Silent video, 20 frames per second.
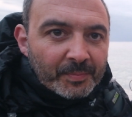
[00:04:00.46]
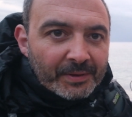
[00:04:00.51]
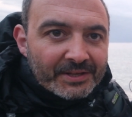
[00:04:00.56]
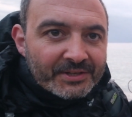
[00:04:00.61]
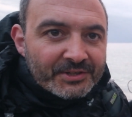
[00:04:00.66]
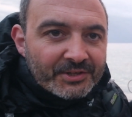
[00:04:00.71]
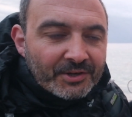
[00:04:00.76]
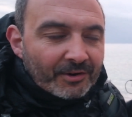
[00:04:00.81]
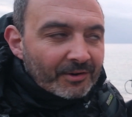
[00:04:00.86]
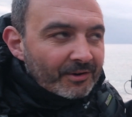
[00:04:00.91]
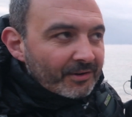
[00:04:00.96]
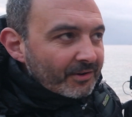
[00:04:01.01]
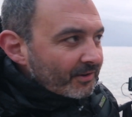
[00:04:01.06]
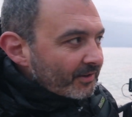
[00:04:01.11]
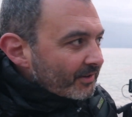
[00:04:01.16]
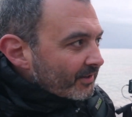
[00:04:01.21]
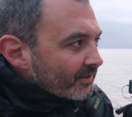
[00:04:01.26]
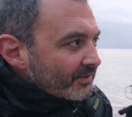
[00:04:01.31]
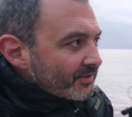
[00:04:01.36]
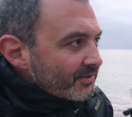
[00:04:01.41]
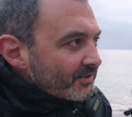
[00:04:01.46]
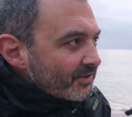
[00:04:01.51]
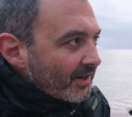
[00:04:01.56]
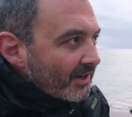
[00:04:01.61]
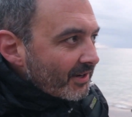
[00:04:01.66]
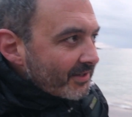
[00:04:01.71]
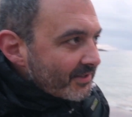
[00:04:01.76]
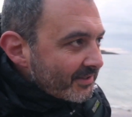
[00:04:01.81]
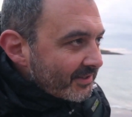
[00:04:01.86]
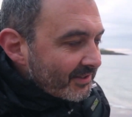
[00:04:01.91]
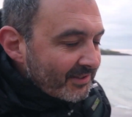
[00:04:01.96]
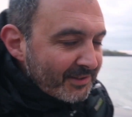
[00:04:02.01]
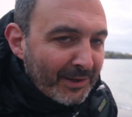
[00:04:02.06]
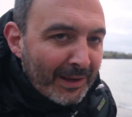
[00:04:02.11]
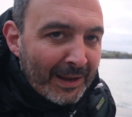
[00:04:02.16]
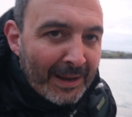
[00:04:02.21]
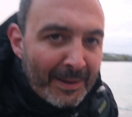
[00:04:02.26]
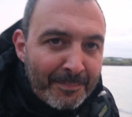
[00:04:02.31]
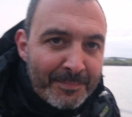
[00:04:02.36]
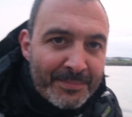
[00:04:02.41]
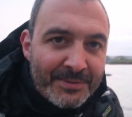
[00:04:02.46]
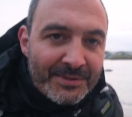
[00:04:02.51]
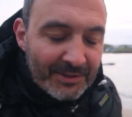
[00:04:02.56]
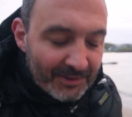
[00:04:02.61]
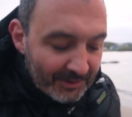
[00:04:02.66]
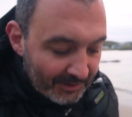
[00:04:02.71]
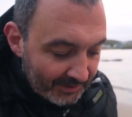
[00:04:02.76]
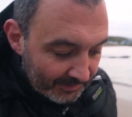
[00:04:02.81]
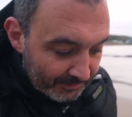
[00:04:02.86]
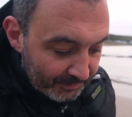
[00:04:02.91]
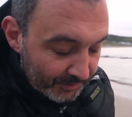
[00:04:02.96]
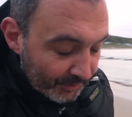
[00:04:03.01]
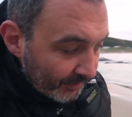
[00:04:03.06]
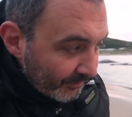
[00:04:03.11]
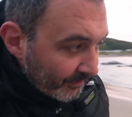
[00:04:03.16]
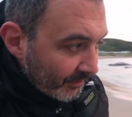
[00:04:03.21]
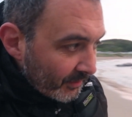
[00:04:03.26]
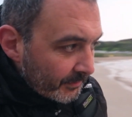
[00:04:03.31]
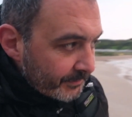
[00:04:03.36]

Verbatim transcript: beach are just absolutely beautiful.